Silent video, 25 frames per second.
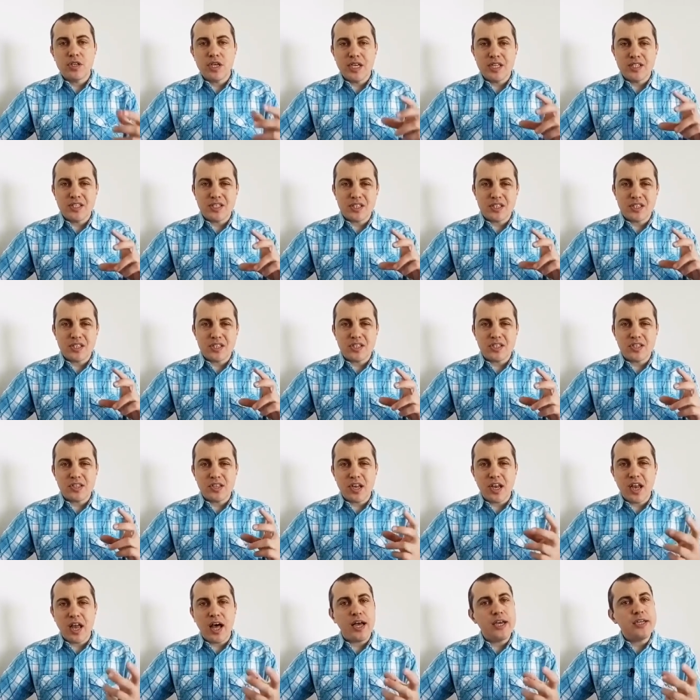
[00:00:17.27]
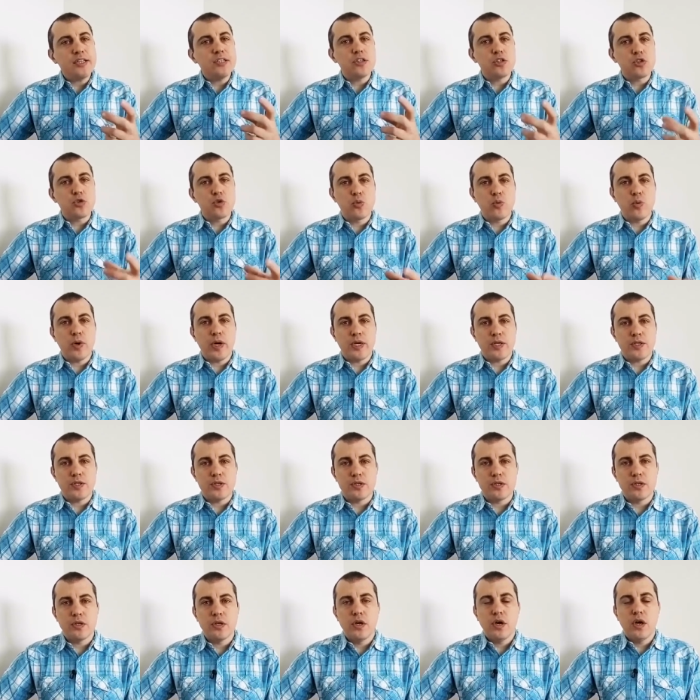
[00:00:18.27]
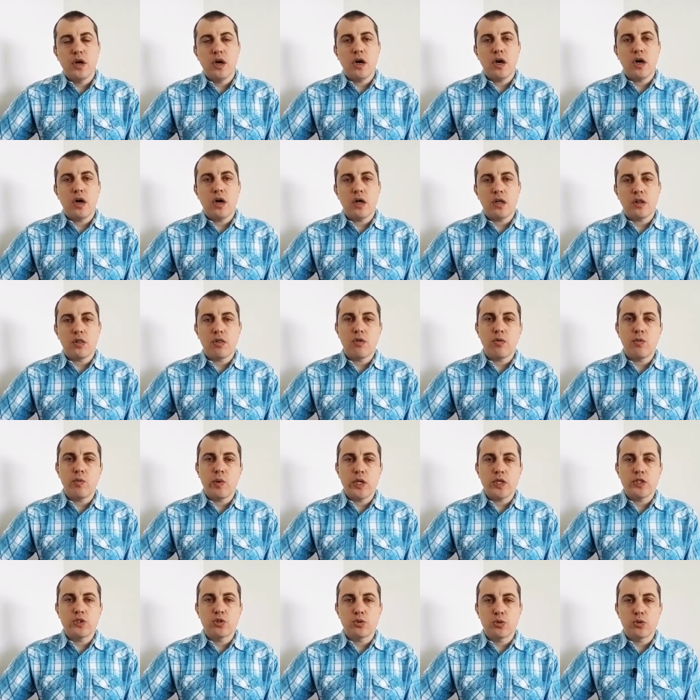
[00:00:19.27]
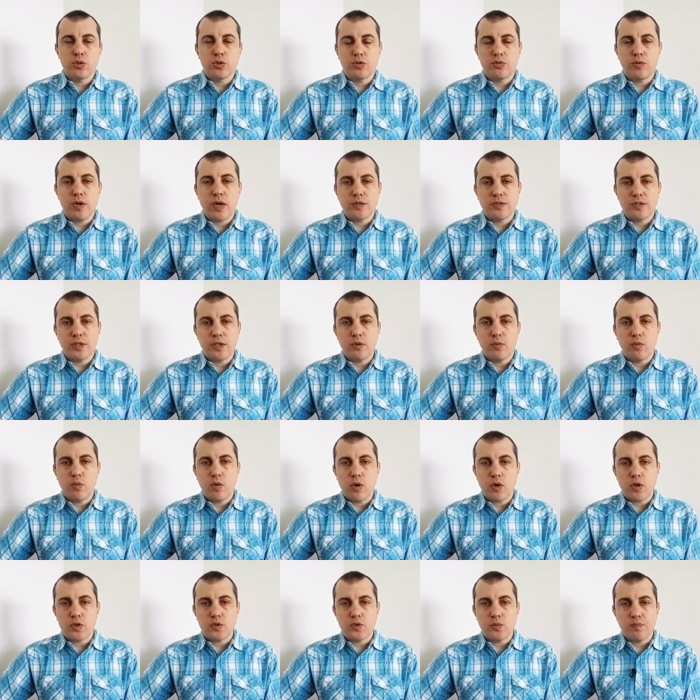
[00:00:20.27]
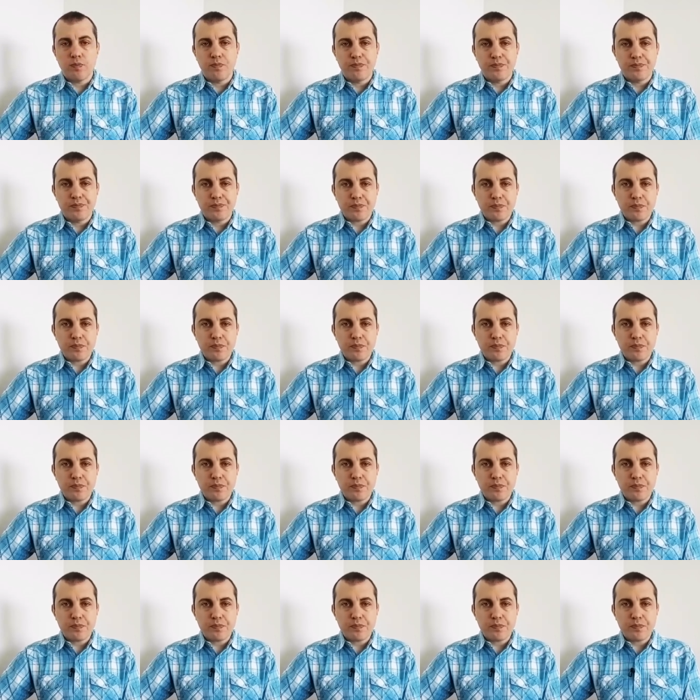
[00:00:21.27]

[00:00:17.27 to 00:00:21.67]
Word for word: is a slight twist on the way source routing works.